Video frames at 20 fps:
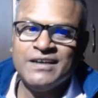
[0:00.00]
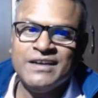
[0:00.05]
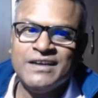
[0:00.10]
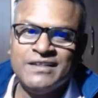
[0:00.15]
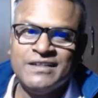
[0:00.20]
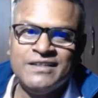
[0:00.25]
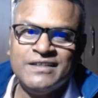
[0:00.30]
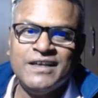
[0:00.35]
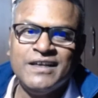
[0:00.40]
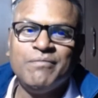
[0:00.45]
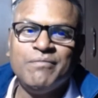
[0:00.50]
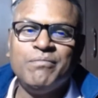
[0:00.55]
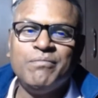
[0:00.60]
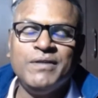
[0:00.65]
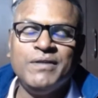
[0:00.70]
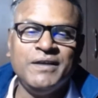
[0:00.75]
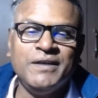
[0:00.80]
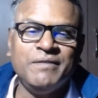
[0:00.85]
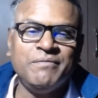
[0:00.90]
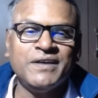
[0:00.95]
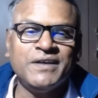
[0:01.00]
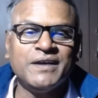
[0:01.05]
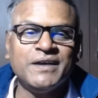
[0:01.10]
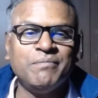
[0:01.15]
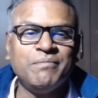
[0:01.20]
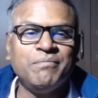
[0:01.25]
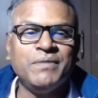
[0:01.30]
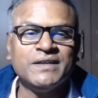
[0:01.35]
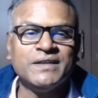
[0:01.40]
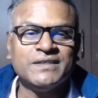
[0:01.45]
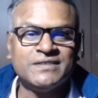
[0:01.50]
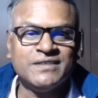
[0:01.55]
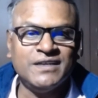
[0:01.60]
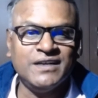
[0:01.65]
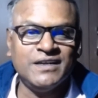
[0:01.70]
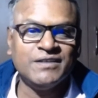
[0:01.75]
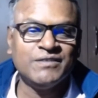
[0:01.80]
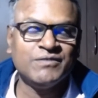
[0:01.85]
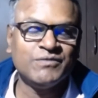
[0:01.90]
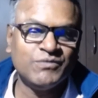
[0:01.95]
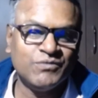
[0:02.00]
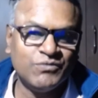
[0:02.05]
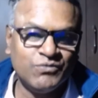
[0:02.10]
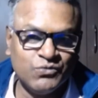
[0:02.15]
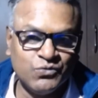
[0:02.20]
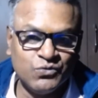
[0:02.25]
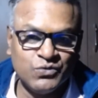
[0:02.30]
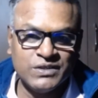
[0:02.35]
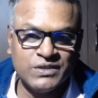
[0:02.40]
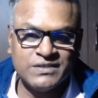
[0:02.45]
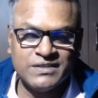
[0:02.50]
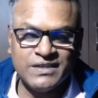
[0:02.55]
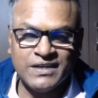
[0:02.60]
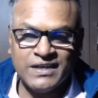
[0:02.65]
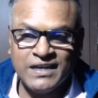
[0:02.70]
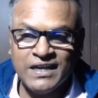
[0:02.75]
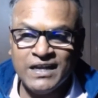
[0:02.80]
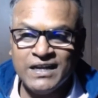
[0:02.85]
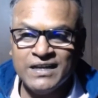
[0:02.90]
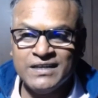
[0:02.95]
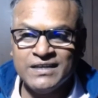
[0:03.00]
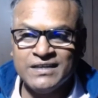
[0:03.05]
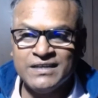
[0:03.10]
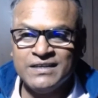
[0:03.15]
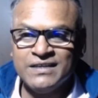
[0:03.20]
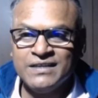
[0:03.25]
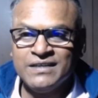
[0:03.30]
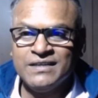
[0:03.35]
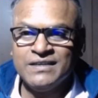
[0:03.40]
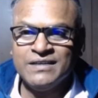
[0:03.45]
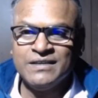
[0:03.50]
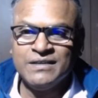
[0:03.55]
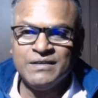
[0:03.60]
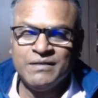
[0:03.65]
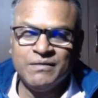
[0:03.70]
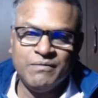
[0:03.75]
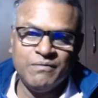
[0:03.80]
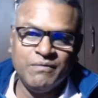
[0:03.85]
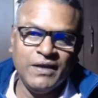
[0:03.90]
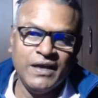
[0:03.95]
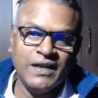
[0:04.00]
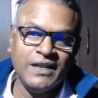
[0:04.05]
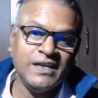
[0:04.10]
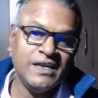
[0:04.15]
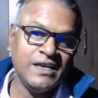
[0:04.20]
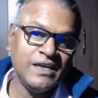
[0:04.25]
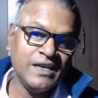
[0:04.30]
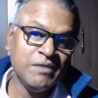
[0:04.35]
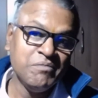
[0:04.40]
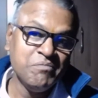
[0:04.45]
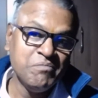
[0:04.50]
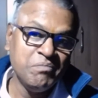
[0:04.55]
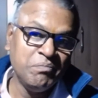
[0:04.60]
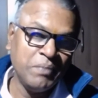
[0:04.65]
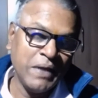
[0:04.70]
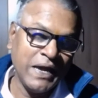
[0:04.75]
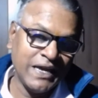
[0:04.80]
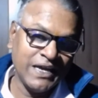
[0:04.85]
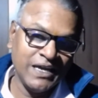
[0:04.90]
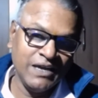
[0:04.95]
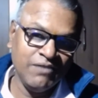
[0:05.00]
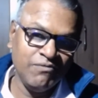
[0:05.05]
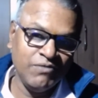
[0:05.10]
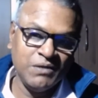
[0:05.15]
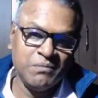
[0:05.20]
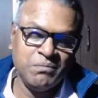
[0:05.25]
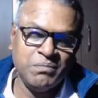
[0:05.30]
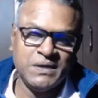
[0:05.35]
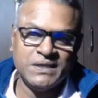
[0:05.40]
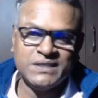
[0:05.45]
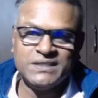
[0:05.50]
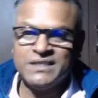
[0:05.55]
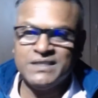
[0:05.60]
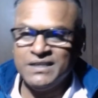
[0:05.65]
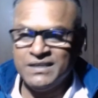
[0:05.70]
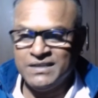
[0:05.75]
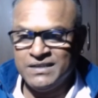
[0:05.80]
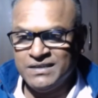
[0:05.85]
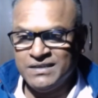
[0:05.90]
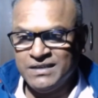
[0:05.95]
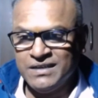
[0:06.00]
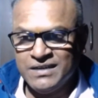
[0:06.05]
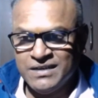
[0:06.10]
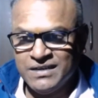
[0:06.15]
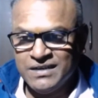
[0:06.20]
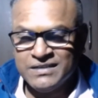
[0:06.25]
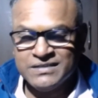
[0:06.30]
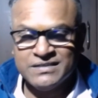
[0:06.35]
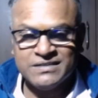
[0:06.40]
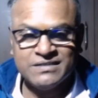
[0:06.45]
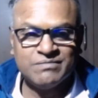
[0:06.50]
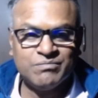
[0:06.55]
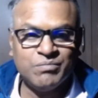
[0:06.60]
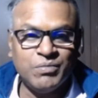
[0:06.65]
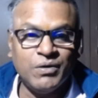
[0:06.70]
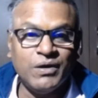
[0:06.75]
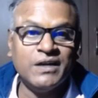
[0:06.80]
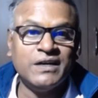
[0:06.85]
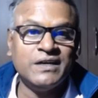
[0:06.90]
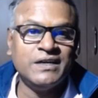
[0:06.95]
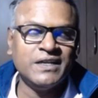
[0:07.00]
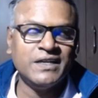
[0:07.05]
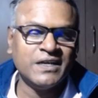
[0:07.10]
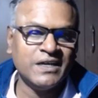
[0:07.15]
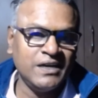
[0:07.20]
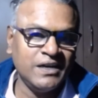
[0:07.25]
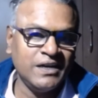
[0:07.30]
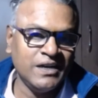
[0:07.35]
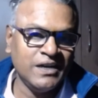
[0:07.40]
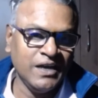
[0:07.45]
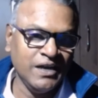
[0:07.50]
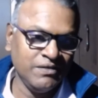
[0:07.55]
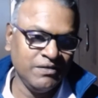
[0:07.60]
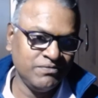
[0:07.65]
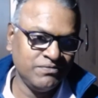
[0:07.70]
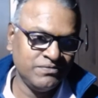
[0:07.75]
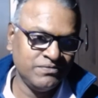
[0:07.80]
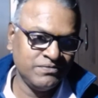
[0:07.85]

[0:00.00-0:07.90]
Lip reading: and they are blaming a person who is really very impeccable person in his political life.